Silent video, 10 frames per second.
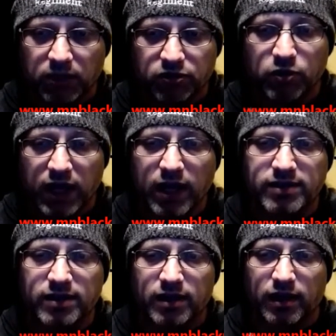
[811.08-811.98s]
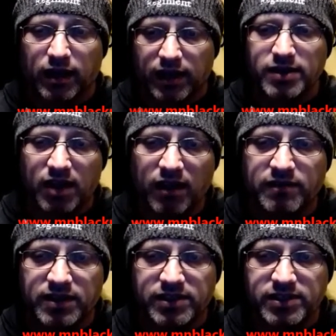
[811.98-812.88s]
So yes, it is
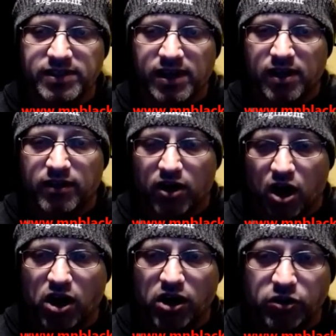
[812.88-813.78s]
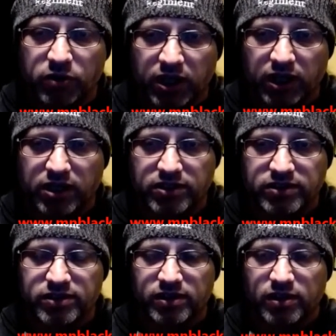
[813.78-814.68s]
leftists that are arguing
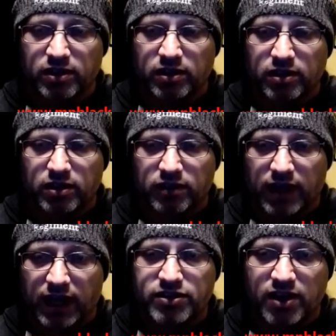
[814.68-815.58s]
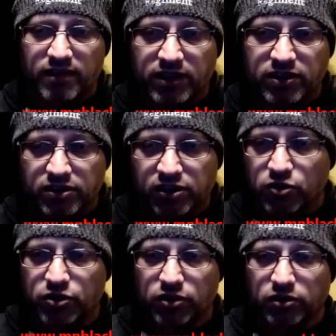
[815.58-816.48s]
against the HIV
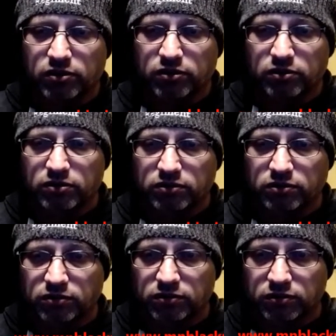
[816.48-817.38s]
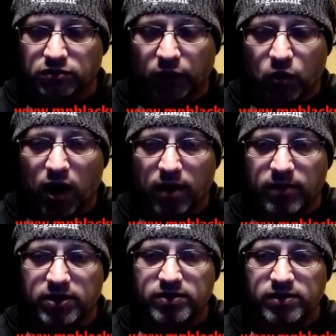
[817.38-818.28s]
disclosure
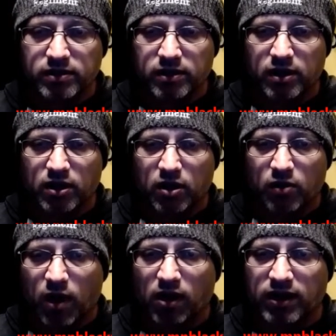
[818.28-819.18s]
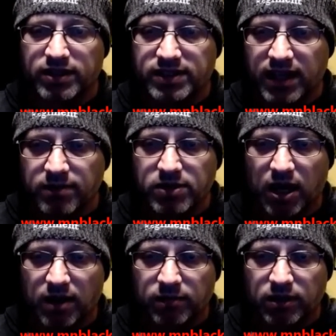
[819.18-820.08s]
requirements, while at the same
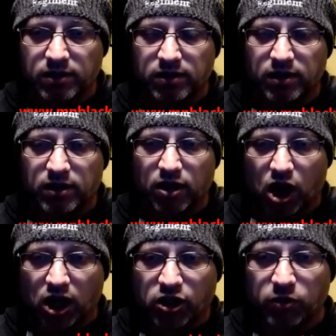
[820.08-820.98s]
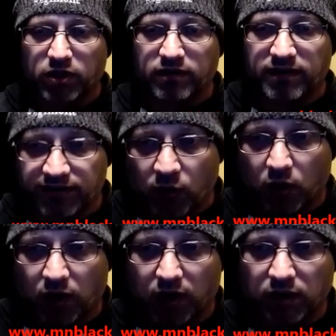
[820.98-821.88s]
time arguing
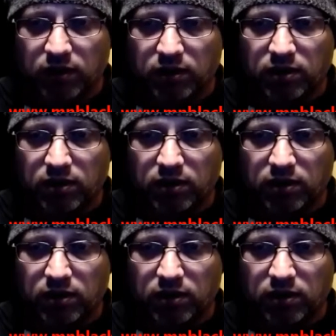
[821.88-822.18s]
for